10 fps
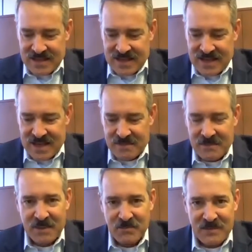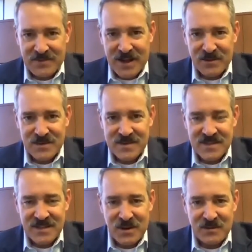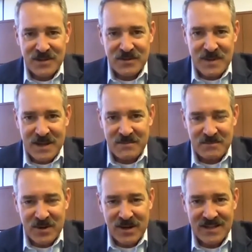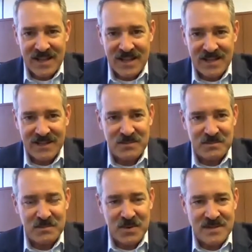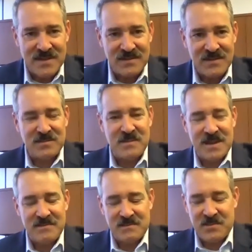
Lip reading: I'm Rob Fowler, the CEO of SBAM, and Brian Calley is president of SBAM.